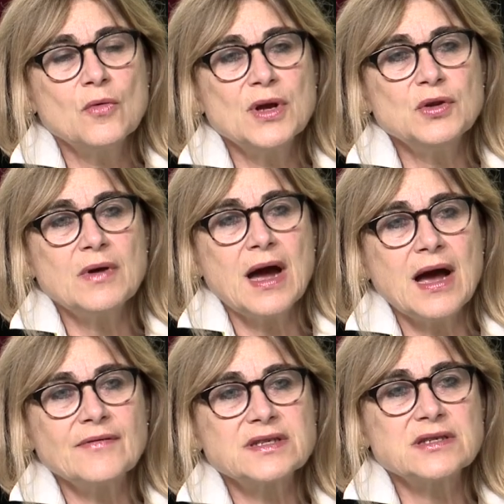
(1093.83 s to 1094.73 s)
When you
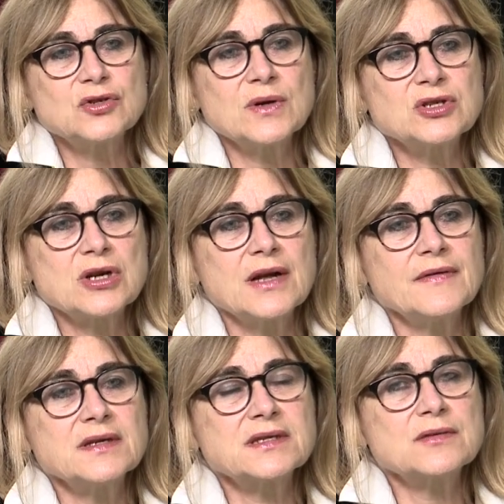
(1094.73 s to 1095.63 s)
have a situation
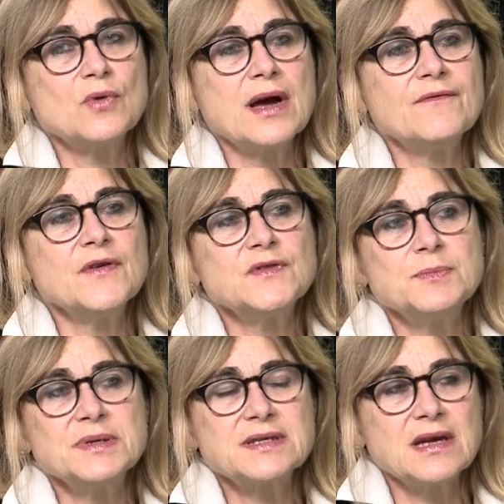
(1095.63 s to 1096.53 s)
like this, where
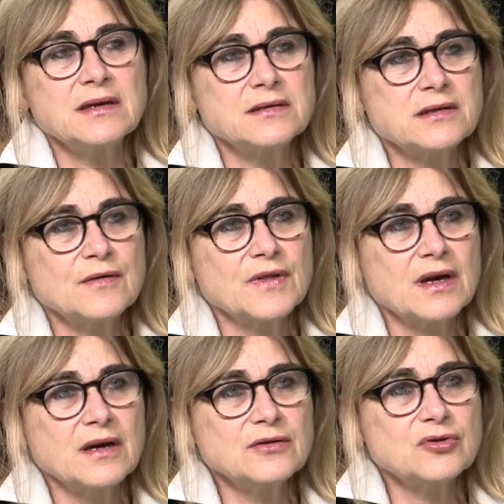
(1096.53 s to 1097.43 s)
50% of the
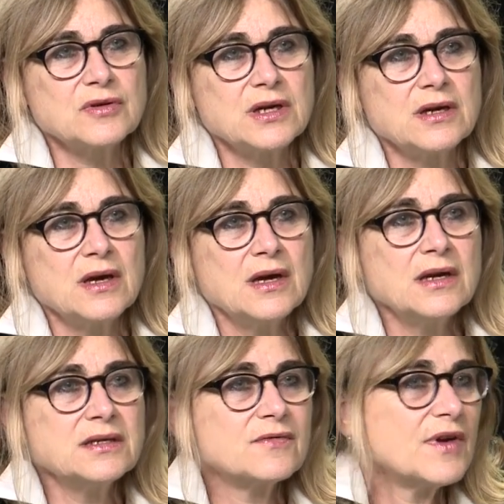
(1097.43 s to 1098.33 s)
country
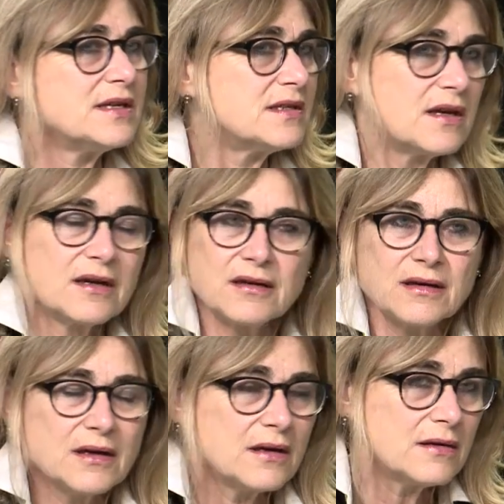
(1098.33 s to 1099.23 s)
is
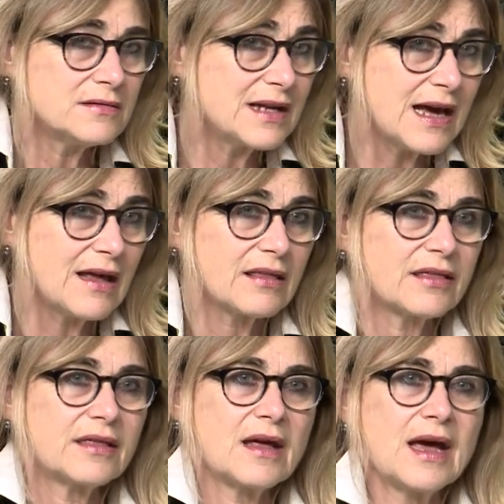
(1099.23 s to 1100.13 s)
facing
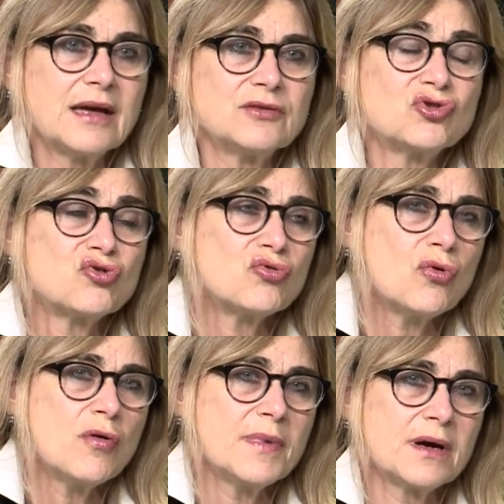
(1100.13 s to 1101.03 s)
death and
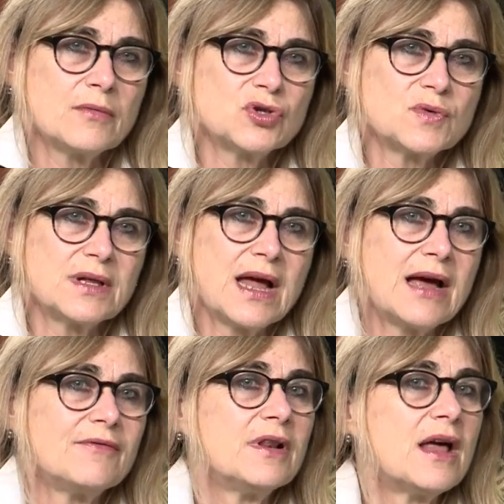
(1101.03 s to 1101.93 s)
trauma, which will
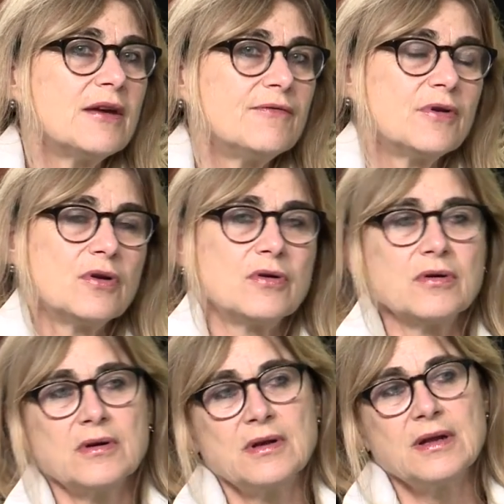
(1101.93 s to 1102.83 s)
have
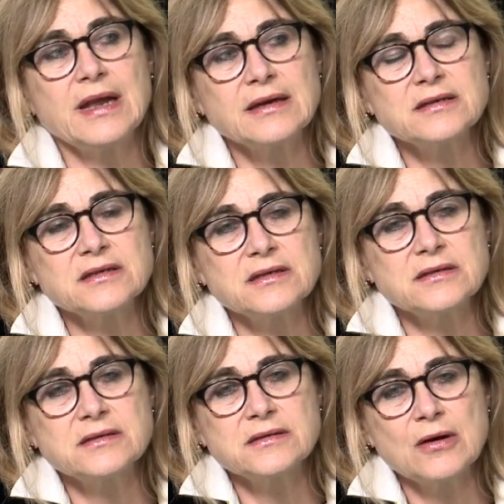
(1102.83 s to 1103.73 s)
lifelong
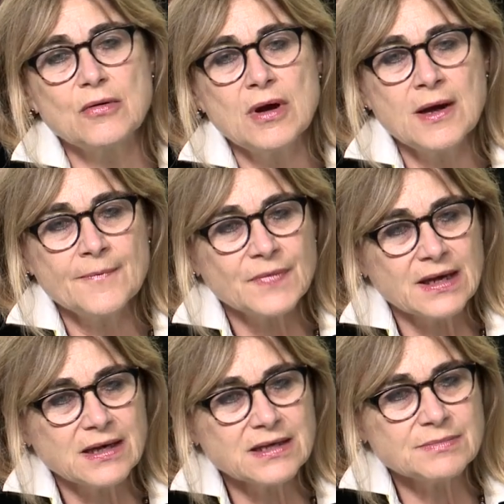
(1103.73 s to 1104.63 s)
legacies. So
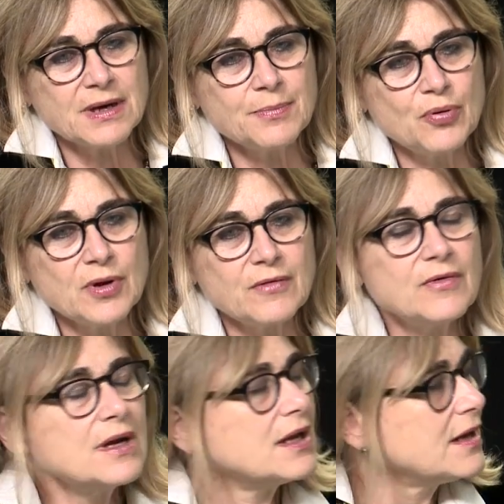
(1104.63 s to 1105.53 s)
I guess my point
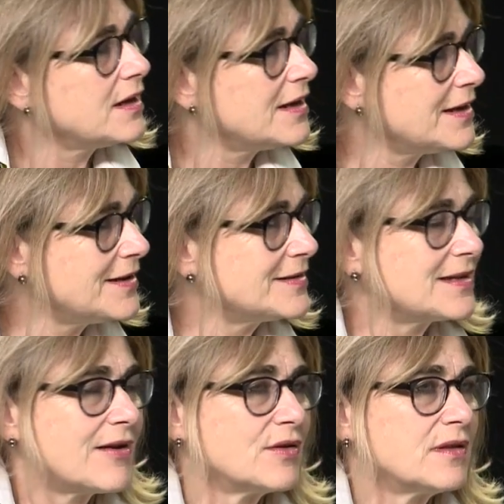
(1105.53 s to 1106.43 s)
really
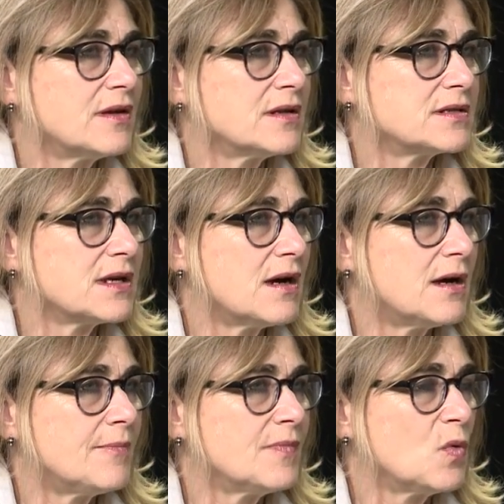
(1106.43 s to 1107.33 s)
is, Aaron, that
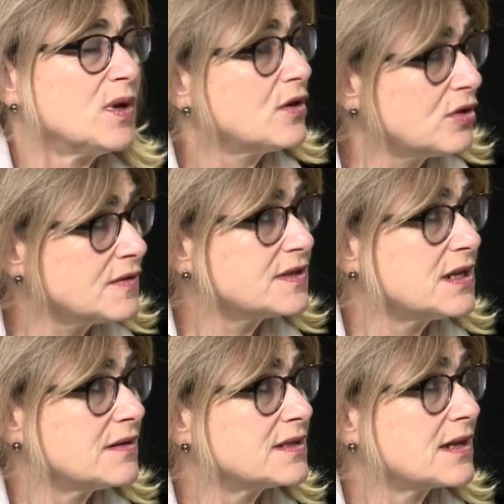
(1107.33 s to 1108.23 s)
we could have
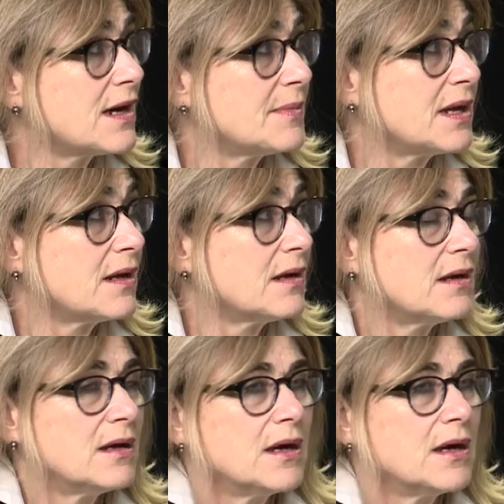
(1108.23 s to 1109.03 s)
seen this coming.